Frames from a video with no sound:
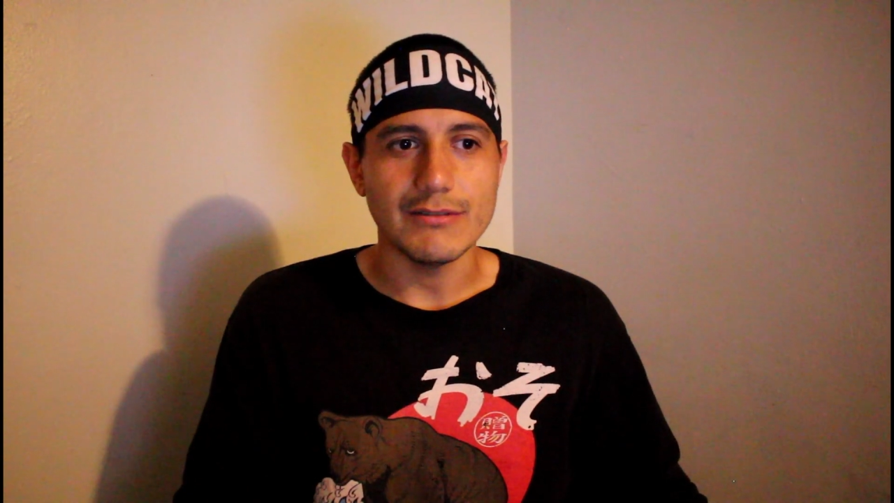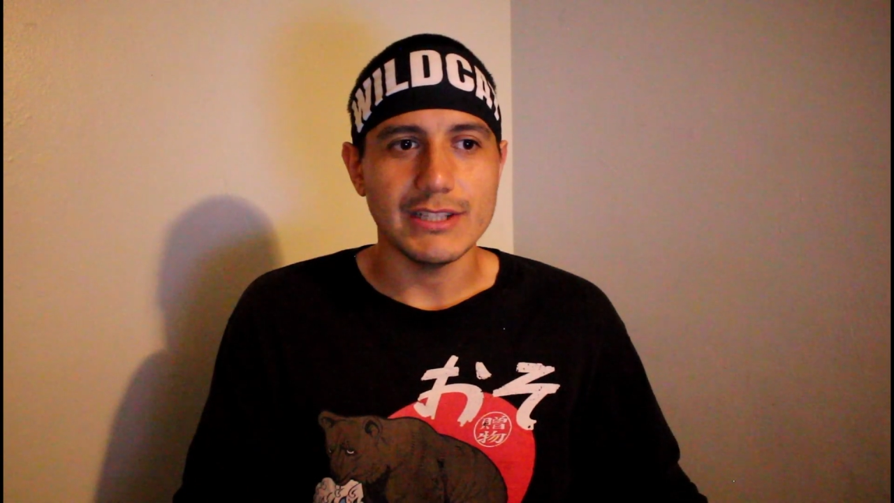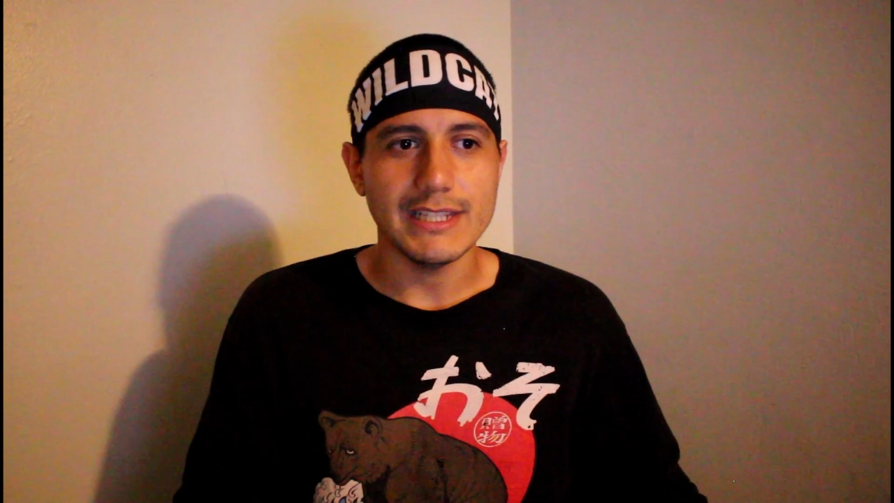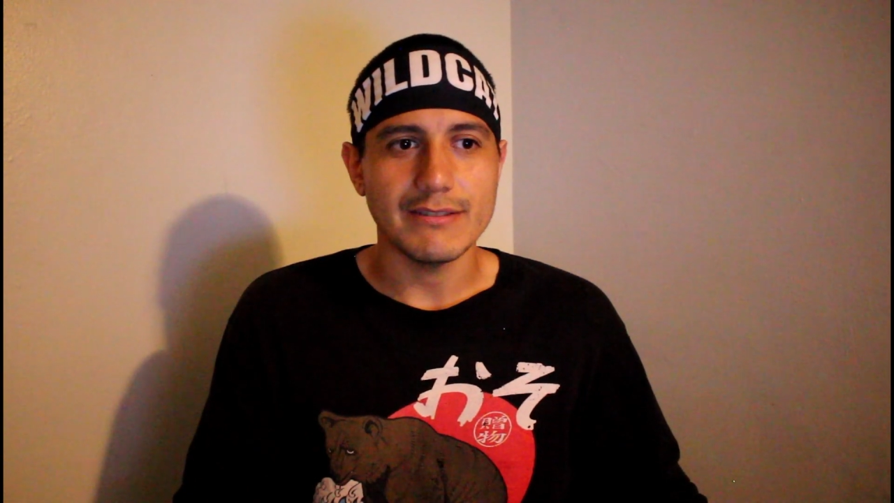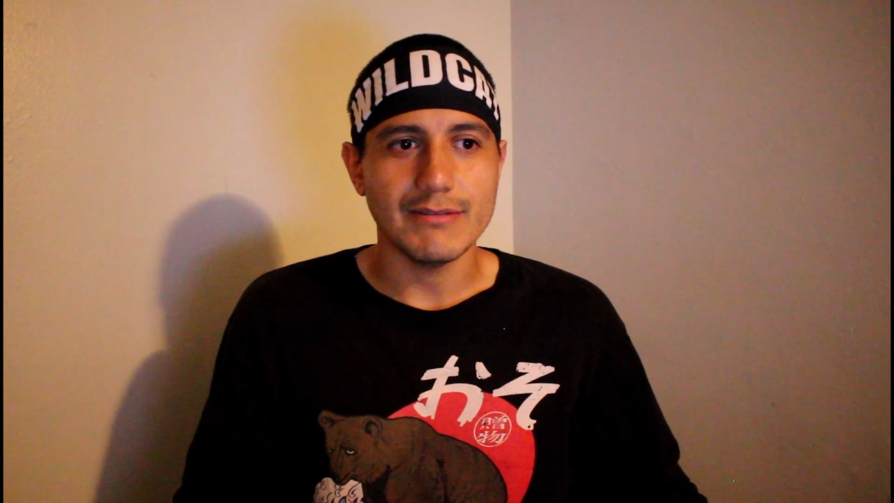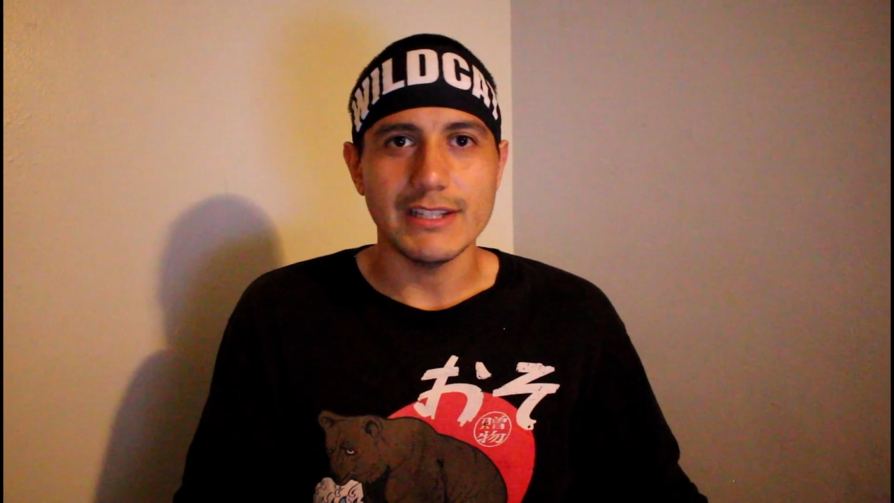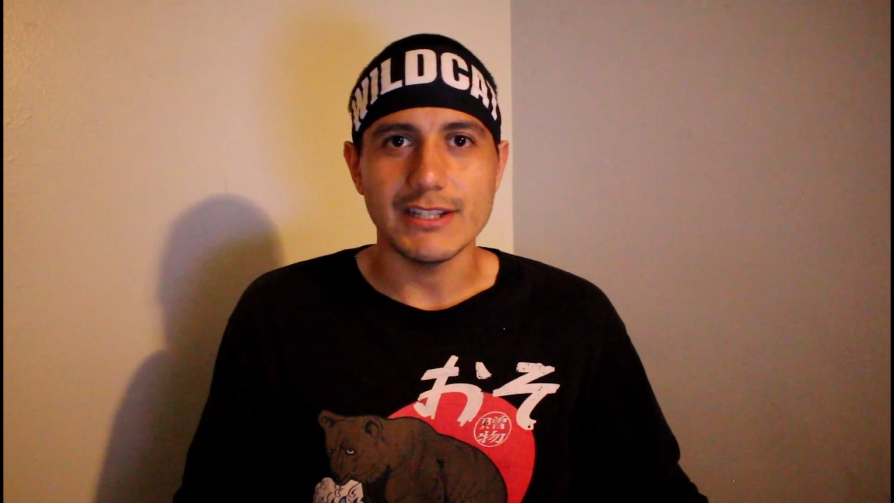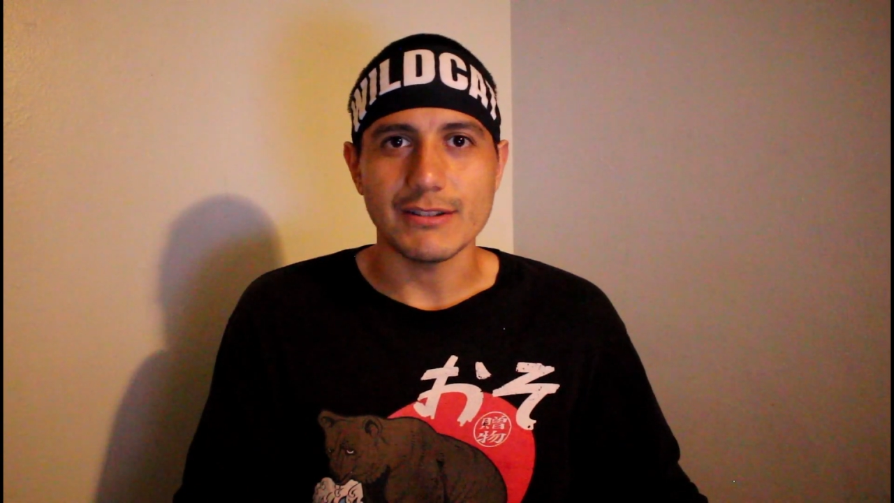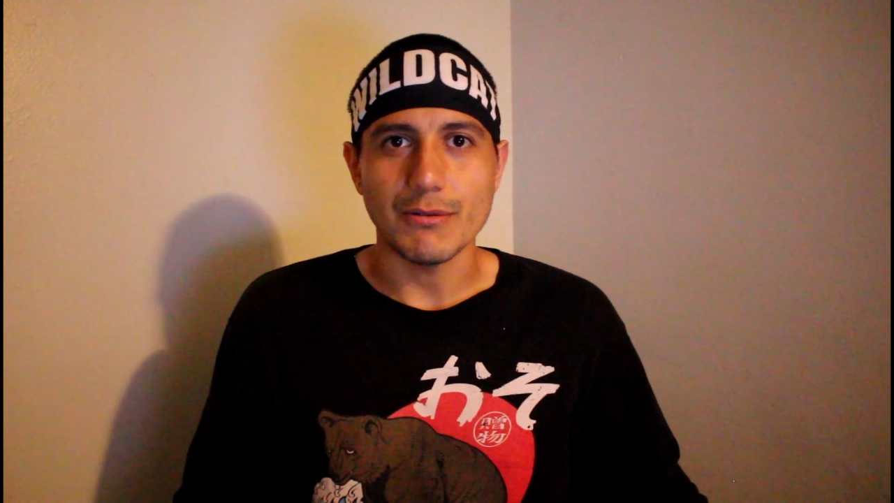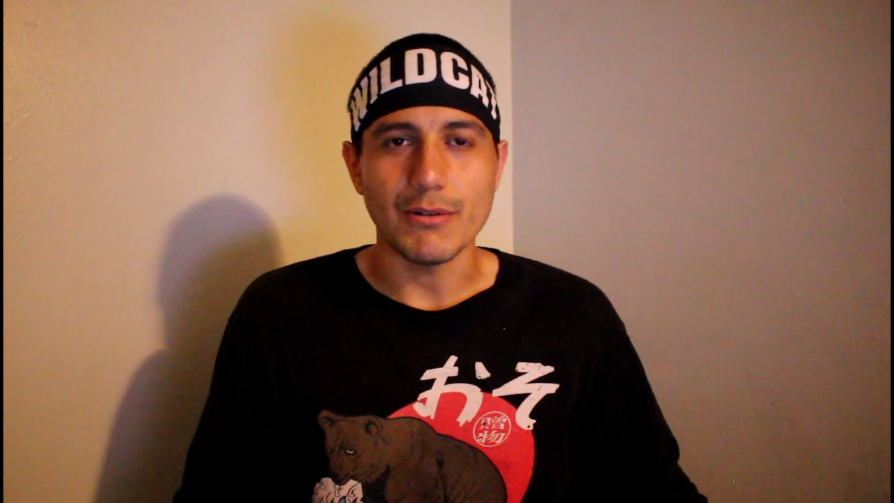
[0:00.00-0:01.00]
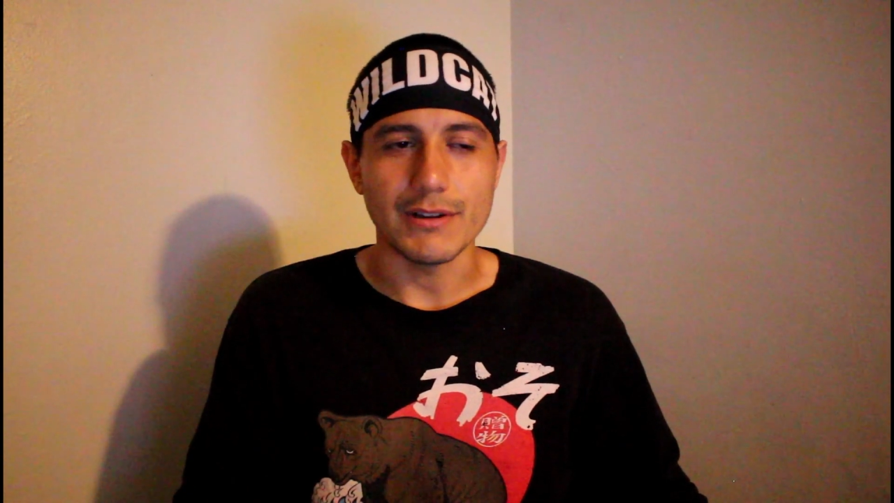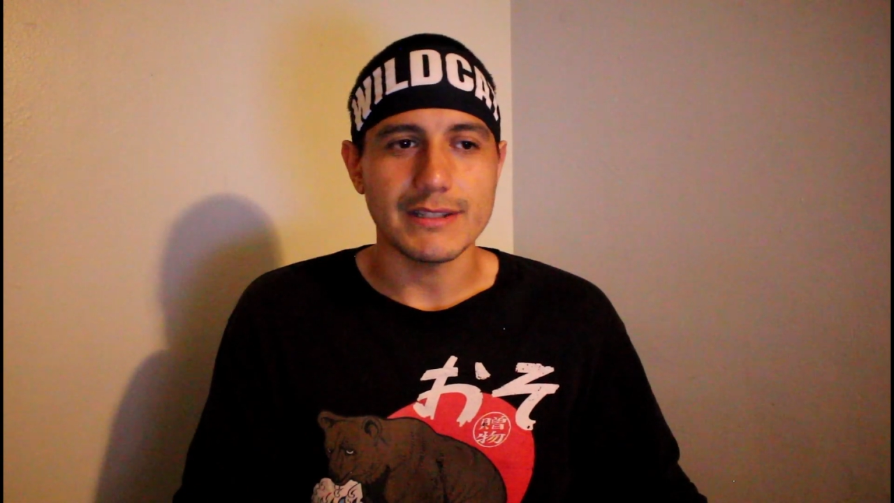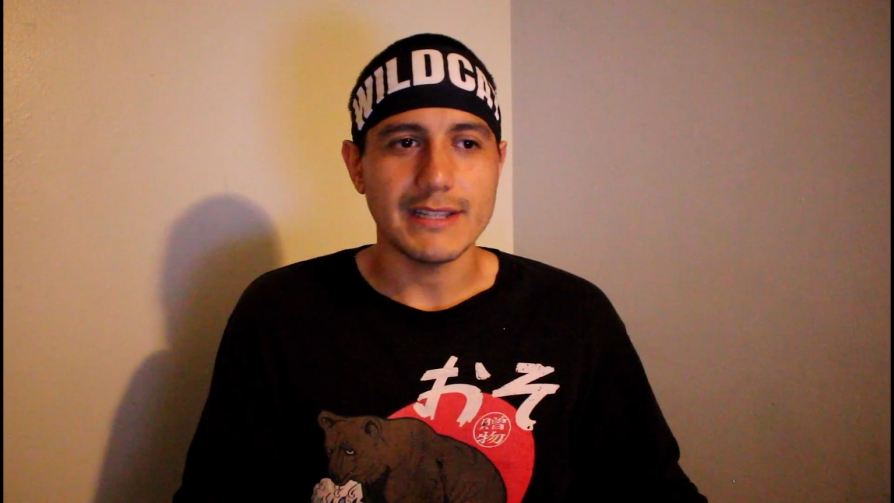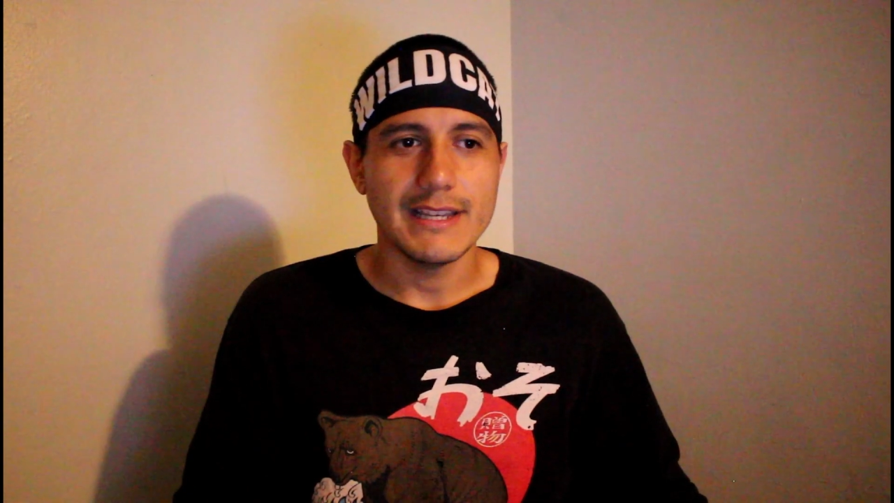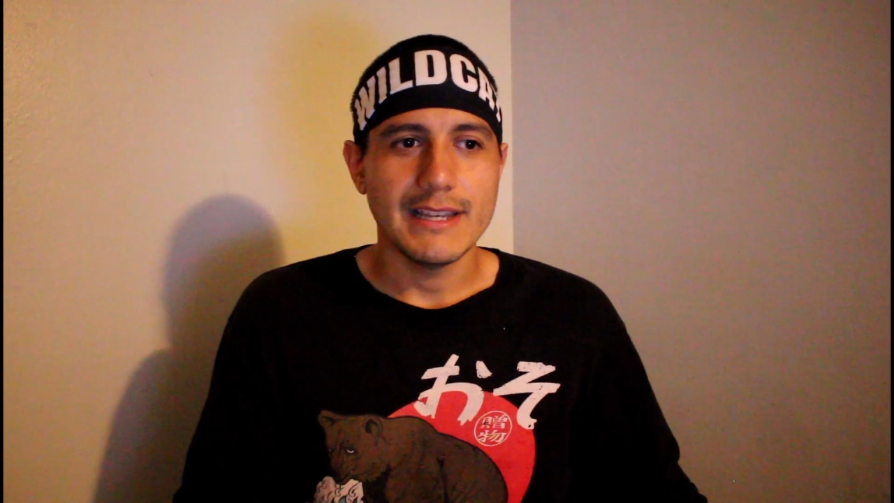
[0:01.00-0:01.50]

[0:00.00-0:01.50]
She's really just a horse.